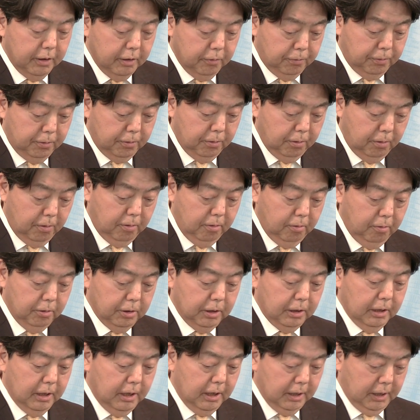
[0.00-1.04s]
the
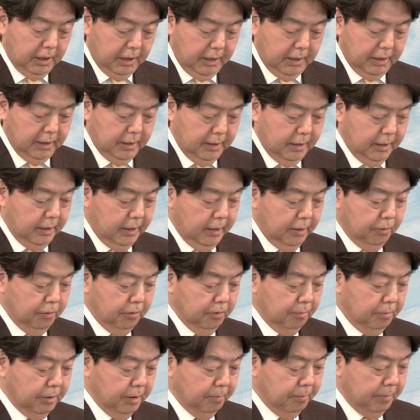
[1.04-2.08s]
water outage issue,
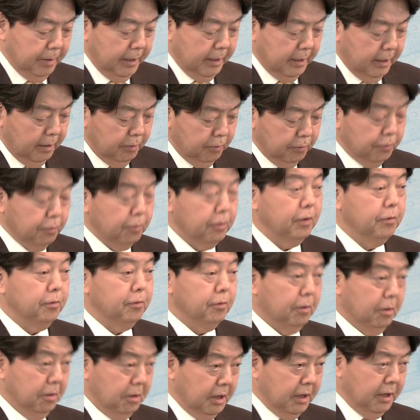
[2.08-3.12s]
based on
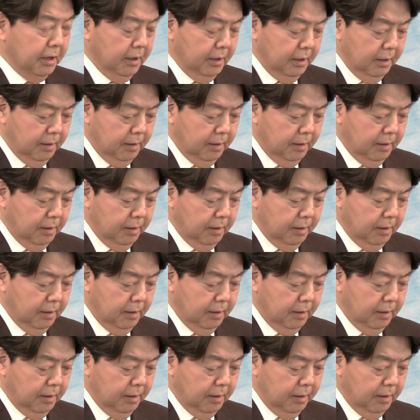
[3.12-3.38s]
the water